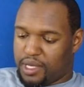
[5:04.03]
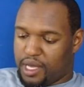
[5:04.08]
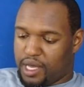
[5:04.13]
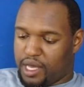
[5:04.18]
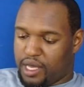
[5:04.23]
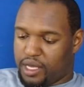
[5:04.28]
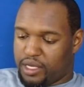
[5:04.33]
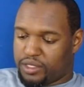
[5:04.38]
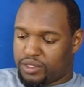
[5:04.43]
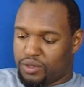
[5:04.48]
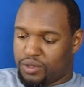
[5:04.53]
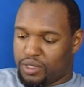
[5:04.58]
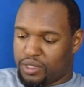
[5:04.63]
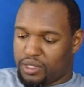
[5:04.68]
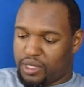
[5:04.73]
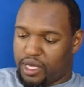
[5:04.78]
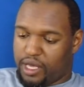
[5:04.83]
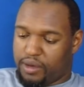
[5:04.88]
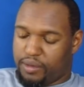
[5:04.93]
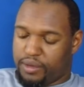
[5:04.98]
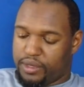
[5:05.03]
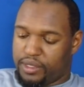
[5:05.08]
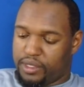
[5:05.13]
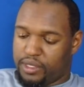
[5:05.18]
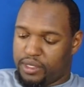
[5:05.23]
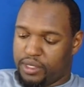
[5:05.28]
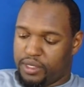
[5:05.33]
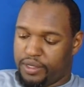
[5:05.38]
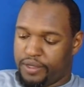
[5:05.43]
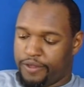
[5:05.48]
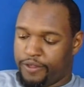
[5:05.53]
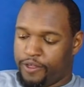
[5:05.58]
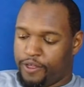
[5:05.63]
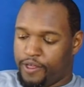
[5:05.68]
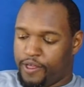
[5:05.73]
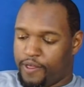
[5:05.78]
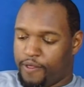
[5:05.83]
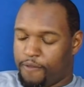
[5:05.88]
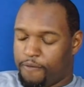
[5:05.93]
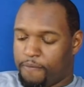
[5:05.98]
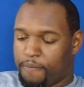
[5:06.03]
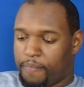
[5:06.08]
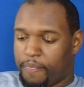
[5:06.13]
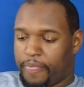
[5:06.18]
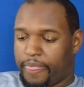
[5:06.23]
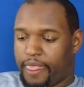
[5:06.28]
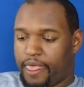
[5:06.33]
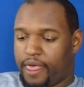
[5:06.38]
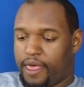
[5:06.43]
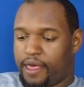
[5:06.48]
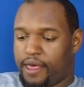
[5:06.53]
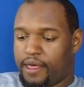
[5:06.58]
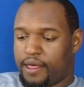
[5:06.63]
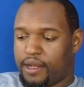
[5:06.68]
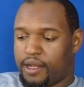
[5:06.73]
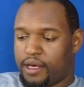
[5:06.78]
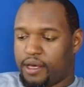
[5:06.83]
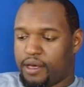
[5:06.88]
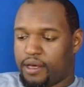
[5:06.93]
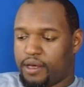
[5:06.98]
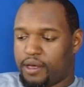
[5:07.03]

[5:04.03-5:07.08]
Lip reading: cash, go get that one, and